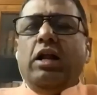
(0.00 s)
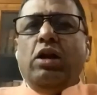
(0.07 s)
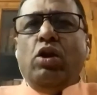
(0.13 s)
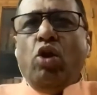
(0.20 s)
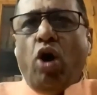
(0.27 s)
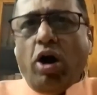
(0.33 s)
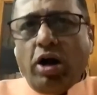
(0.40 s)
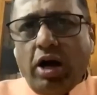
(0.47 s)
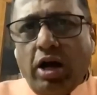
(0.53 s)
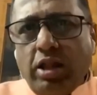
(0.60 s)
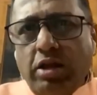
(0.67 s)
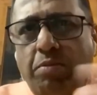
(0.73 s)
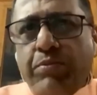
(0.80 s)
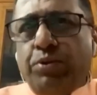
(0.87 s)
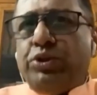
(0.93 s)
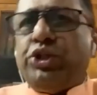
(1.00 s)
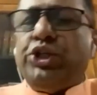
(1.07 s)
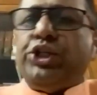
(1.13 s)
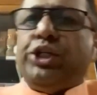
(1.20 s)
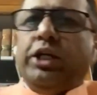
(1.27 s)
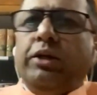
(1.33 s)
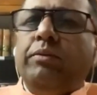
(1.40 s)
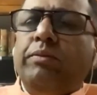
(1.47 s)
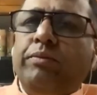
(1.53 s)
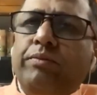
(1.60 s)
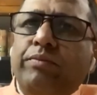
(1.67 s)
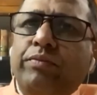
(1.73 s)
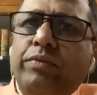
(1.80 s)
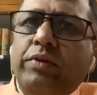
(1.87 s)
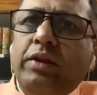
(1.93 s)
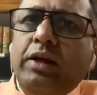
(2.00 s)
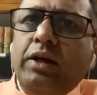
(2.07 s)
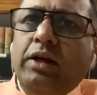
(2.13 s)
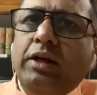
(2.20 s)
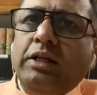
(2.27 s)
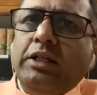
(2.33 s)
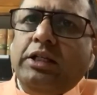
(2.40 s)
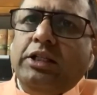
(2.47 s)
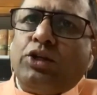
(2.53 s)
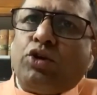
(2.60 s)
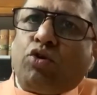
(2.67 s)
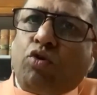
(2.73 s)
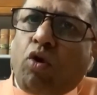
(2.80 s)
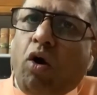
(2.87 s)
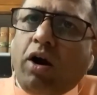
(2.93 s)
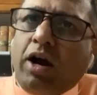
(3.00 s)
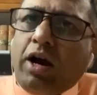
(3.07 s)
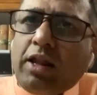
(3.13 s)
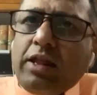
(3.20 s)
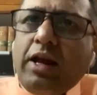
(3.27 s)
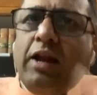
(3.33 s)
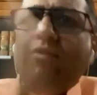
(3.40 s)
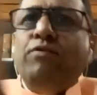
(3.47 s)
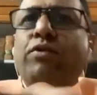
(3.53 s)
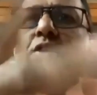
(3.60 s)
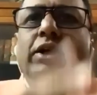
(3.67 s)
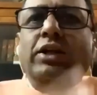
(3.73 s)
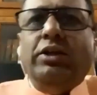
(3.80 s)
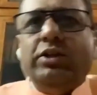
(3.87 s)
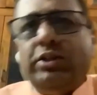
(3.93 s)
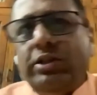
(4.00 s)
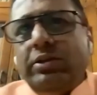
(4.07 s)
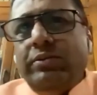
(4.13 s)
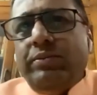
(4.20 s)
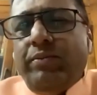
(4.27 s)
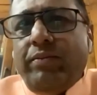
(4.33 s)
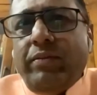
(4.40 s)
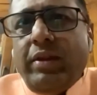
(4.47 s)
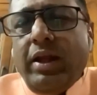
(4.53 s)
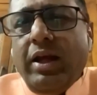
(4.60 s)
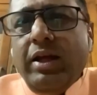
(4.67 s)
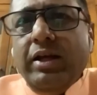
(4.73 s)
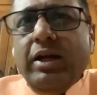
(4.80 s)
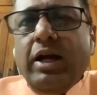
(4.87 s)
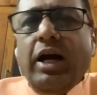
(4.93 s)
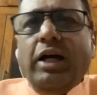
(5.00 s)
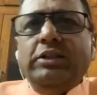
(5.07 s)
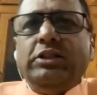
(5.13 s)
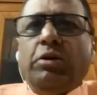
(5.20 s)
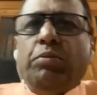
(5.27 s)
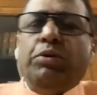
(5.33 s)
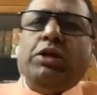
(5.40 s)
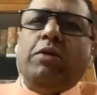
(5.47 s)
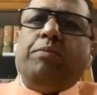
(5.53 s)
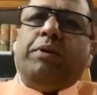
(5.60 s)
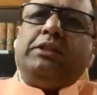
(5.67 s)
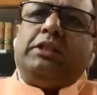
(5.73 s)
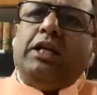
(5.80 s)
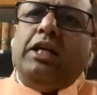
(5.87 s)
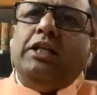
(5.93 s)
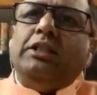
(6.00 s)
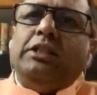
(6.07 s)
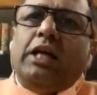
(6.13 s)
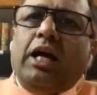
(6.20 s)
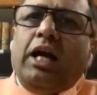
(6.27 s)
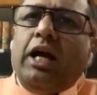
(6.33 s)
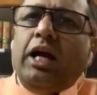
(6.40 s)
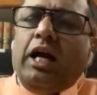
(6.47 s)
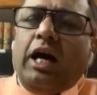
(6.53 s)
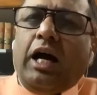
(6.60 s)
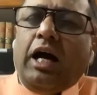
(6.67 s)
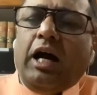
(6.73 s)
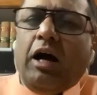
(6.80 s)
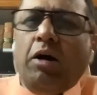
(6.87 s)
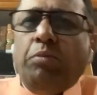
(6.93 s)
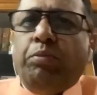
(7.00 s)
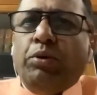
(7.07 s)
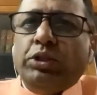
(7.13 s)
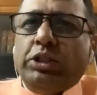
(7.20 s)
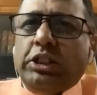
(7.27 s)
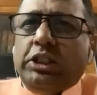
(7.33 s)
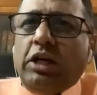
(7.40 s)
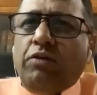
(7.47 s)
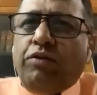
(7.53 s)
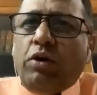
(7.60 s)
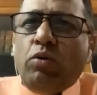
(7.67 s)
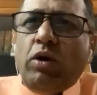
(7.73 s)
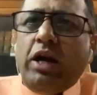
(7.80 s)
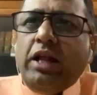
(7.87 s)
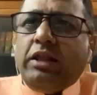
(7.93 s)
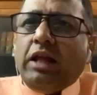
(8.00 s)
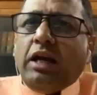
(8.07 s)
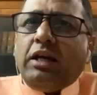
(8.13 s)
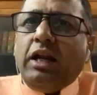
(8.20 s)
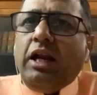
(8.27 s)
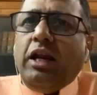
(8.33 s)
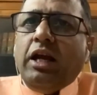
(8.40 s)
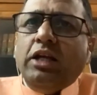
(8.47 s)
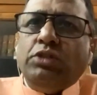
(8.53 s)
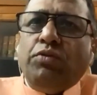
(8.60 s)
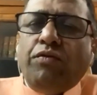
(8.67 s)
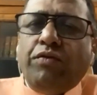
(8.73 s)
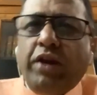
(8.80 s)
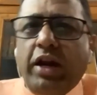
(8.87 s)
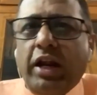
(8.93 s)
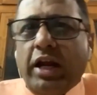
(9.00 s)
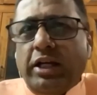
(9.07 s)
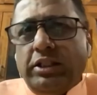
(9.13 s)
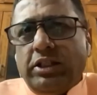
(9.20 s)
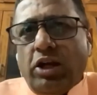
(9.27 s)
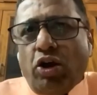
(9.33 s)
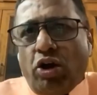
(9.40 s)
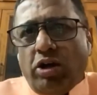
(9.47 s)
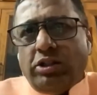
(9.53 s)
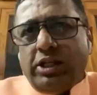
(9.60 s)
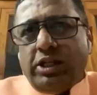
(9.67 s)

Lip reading: Longer the possession, stronger the inference. Suppose a person is in possession for only 13 years, 15 years. The law